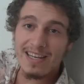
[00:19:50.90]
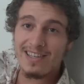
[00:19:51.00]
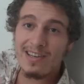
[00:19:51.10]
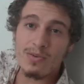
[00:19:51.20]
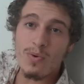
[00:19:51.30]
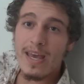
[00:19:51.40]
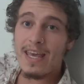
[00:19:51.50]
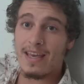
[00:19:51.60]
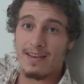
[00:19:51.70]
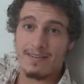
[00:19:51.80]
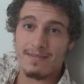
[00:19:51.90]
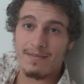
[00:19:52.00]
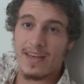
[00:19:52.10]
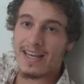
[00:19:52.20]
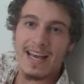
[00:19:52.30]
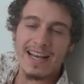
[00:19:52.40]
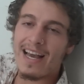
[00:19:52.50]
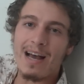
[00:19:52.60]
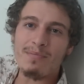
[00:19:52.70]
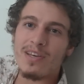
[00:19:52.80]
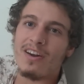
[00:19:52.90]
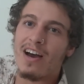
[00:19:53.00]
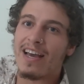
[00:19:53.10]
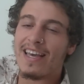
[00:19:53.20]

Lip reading: actually a we. It can't be an I.